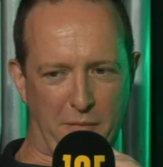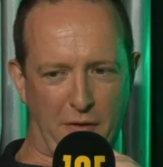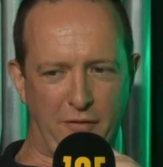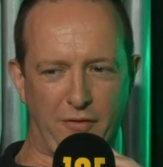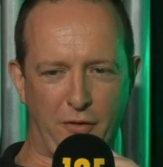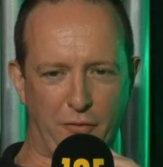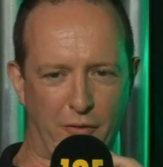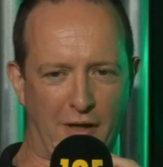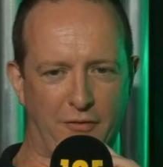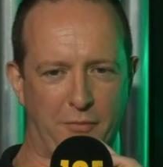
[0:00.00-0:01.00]
because you know
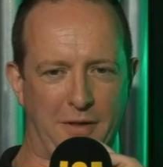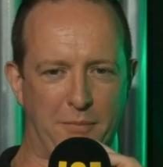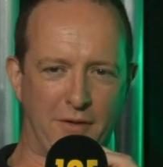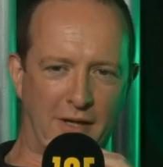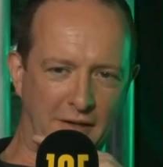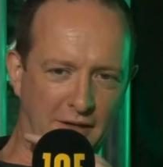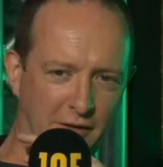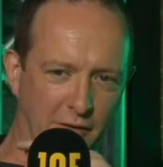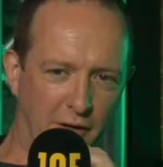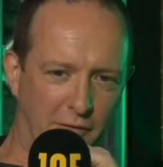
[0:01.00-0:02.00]
to lots of people the
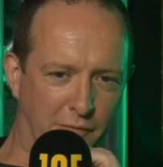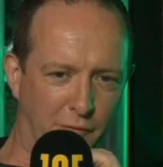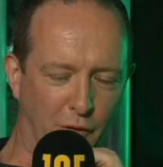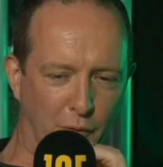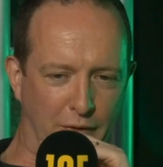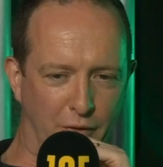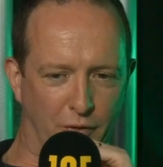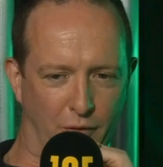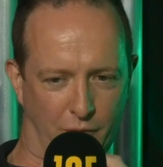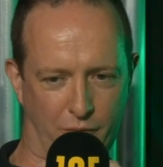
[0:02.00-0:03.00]
idea of you know when
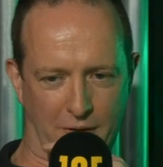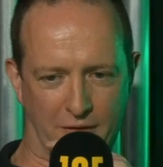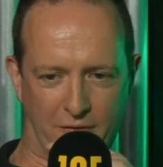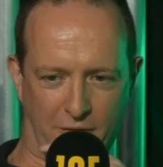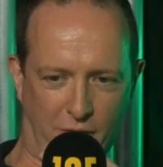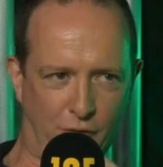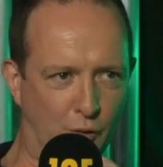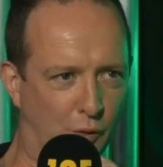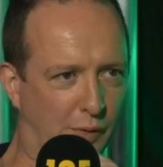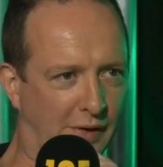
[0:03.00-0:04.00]
you're
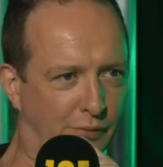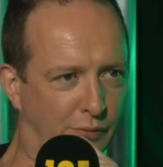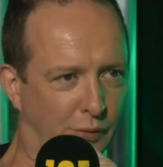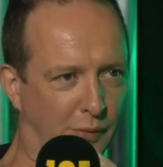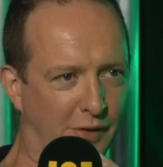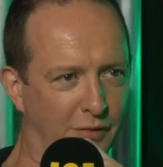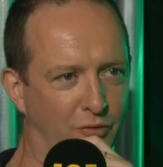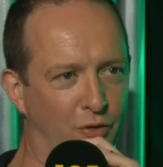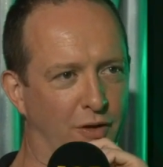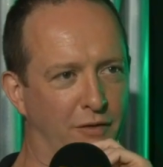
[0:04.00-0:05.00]
22 or whatever it was
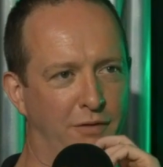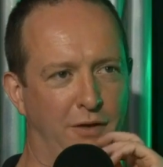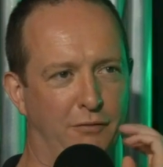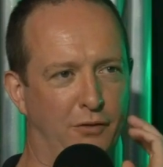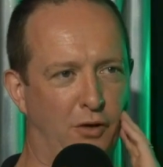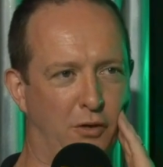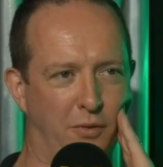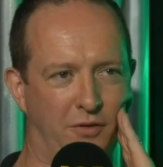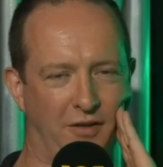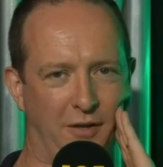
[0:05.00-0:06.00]
joining Fianna Fáil
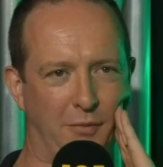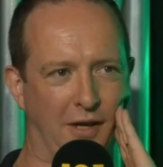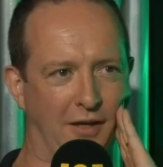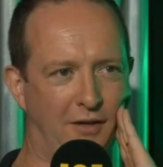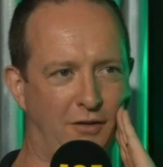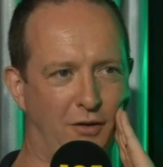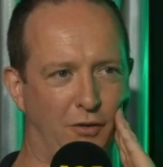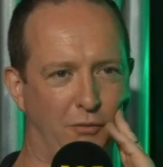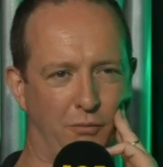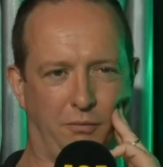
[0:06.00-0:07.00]
would seem like you
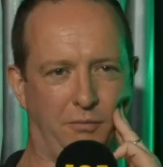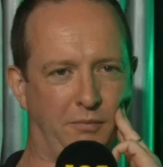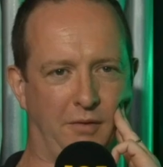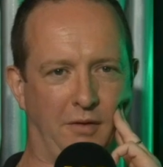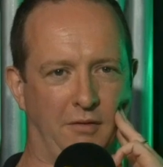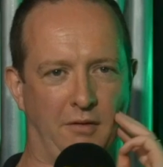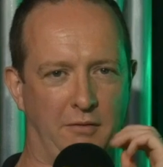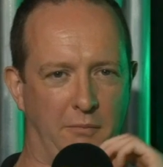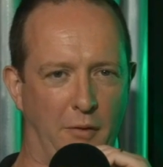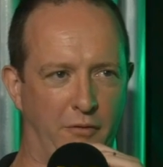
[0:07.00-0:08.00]
know the,
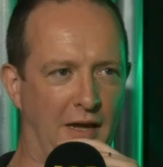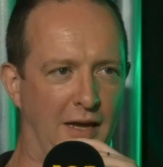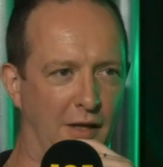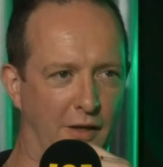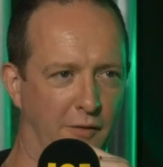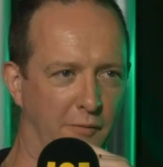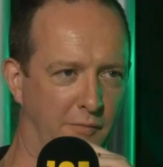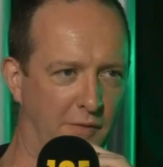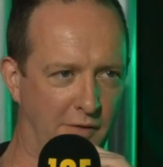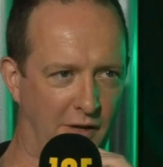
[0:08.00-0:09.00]
the most alien
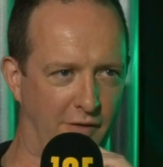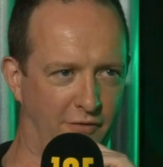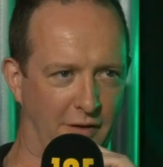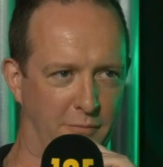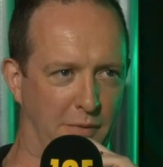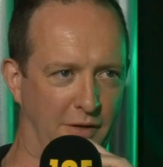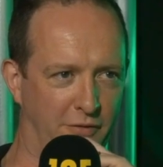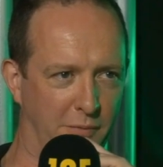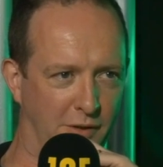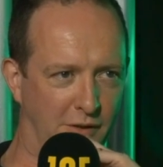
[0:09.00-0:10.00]
concept
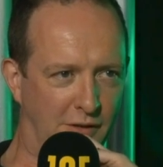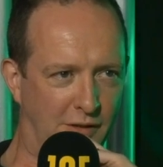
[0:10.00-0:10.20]
possible.